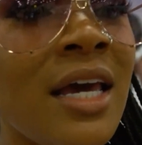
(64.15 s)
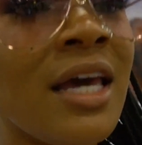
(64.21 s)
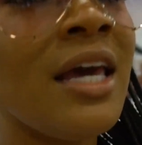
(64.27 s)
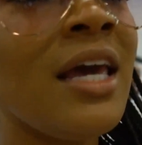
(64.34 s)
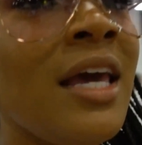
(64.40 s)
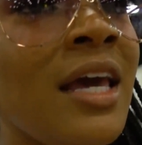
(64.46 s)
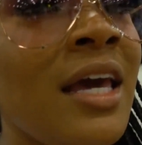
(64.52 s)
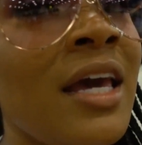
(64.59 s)

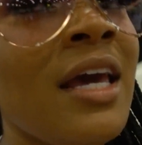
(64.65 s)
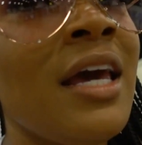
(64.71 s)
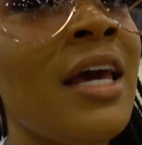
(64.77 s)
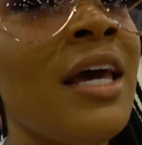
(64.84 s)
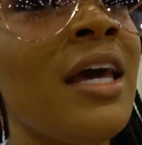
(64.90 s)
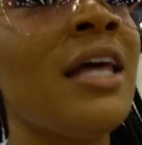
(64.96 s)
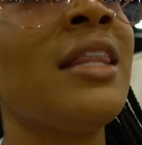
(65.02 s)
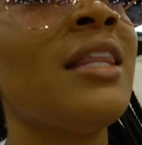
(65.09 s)

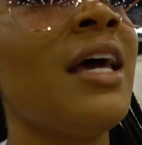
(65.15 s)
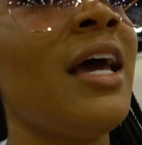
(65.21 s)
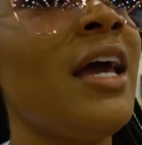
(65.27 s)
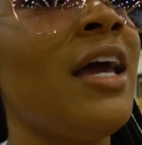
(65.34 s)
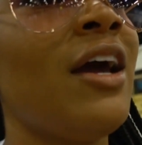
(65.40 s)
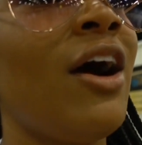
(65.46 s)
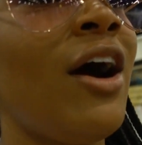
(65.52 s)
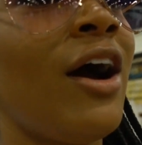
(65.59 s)
and
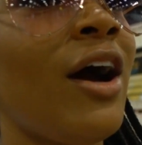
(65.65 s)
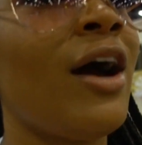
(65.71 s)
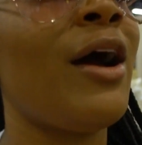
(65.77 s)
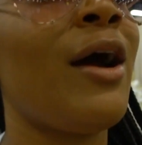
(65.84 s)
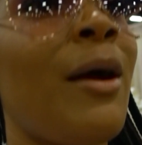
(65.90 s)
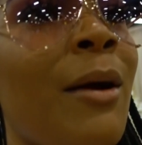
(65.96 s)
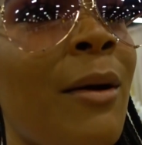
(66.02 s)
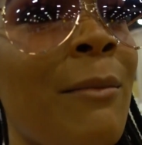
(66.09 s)
they
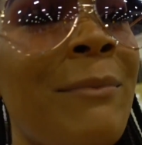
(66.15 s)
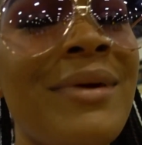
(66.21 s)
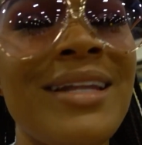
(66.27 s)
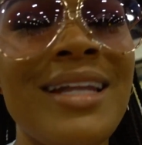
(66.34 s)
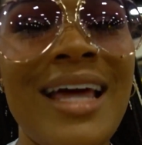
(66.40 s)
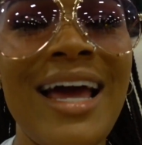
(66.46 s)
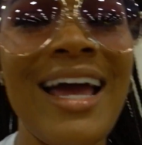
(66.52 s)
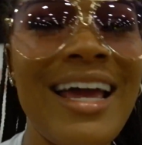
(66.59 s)
are
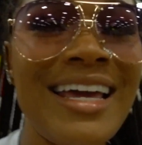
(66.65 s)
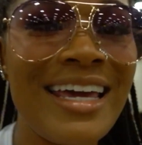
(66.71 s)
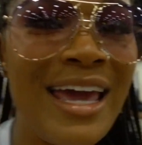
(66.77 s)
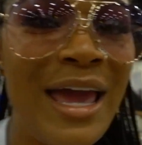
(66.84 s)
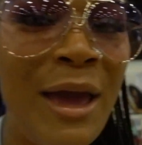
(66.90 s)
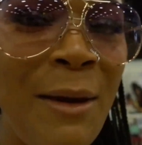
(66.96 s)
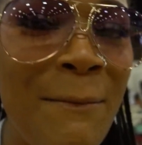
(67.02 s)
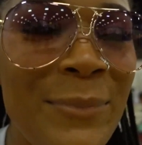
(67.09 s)
black
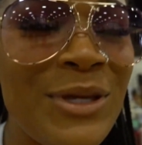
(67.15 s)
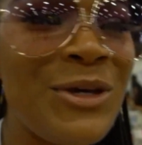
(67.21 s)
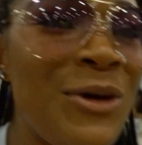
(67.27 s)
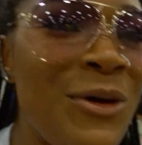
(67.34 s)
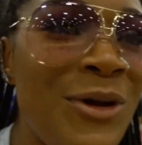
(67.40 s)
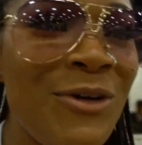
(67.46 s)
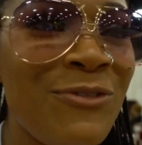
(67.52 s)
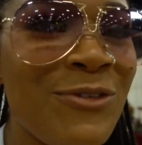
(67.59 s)
and
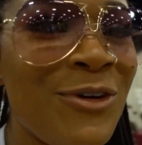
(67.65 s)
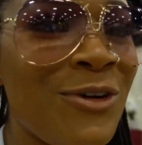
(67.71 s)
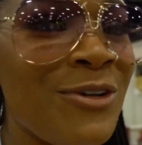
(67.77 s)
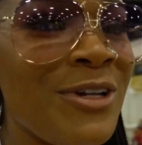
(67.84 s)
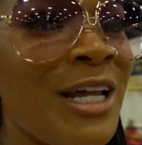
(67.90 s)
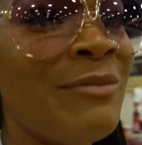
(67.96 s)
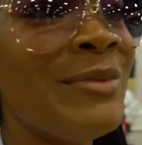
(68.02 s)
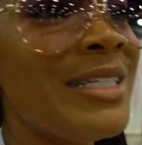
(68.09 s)
beautiful,
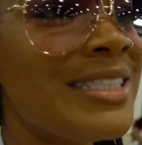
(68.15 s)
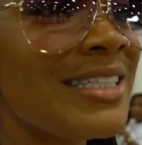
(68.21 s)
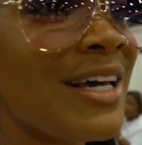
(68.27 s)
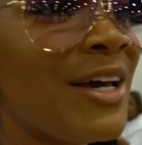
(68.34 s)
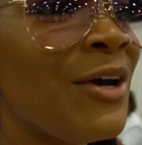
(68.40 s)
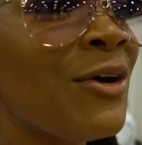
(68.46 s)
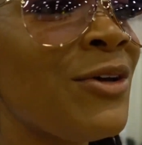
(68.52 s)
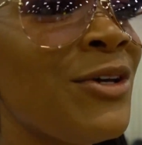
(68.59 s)
let me
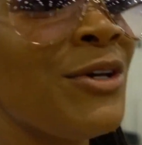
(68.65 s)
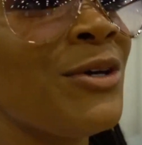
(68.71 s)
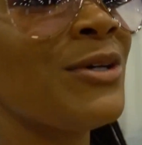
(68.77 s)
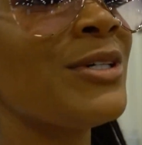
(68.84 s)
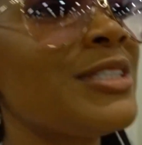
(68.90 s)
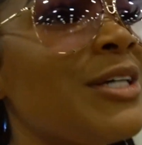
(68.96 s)
tell you.